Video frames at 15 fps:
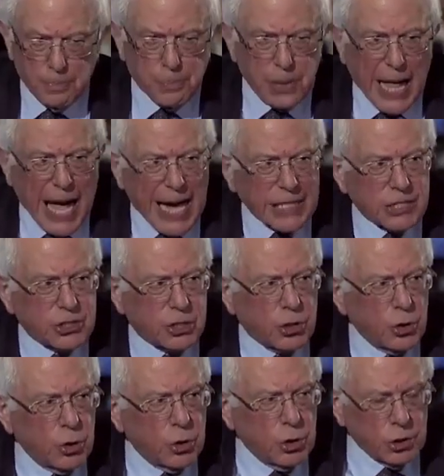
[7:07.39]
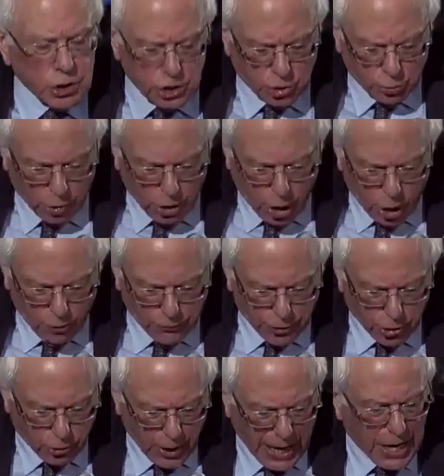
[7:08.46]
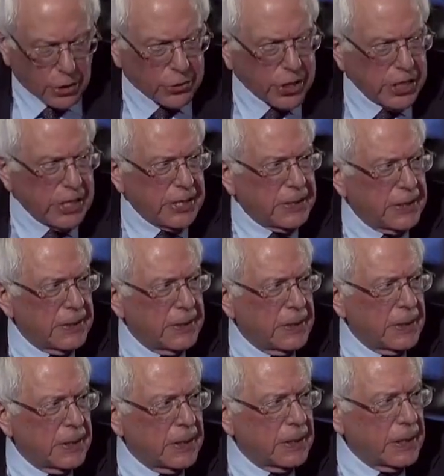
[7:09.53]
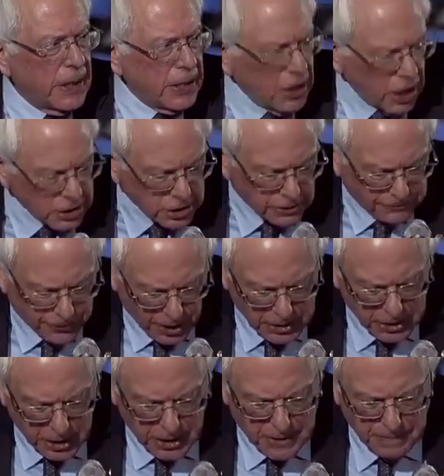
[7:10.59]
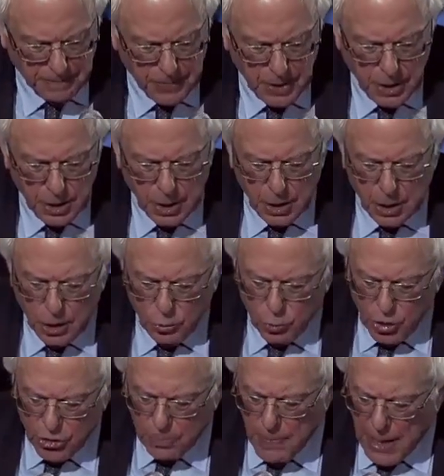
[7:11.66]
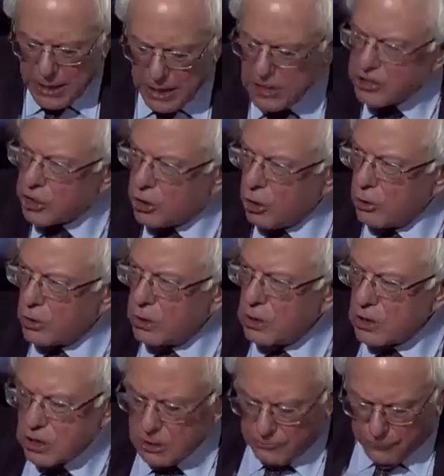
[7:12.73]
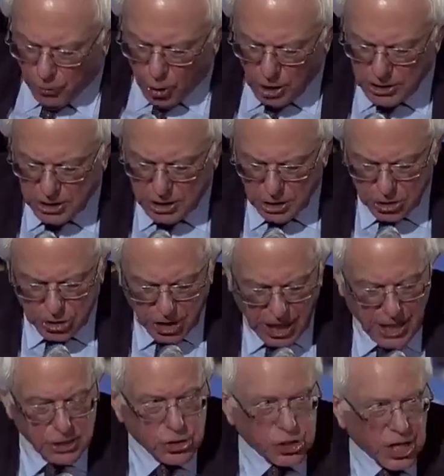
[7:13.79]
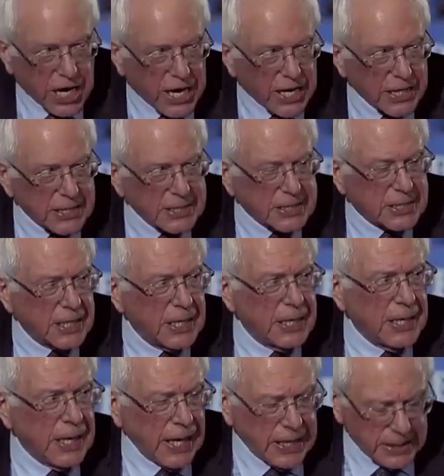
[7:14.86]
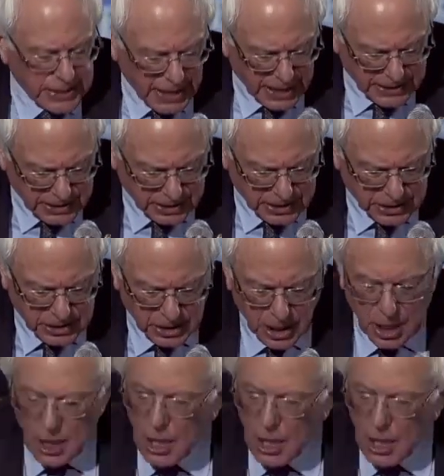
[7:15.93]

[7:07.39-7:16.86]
Black schools were overcrowded and underfunded, with many students forced to share chairs and desks.